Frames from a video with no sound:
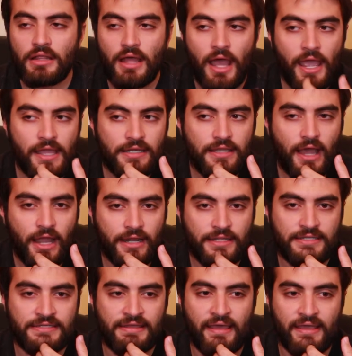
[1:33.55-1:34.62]
I had gotten
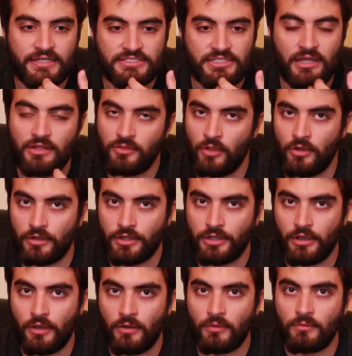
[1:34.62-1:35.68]
a text not long
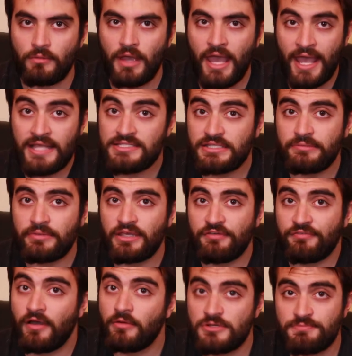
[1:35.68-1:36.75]
ago asking me
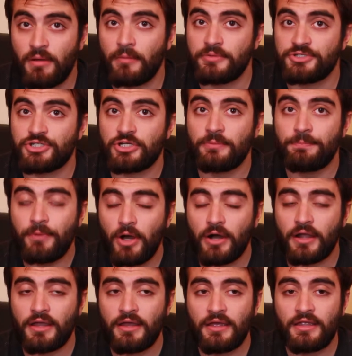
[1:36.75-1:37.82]
if I was publishing a
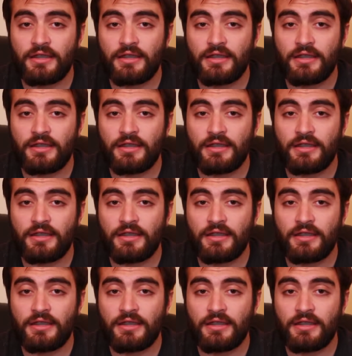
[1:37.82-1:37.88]
book.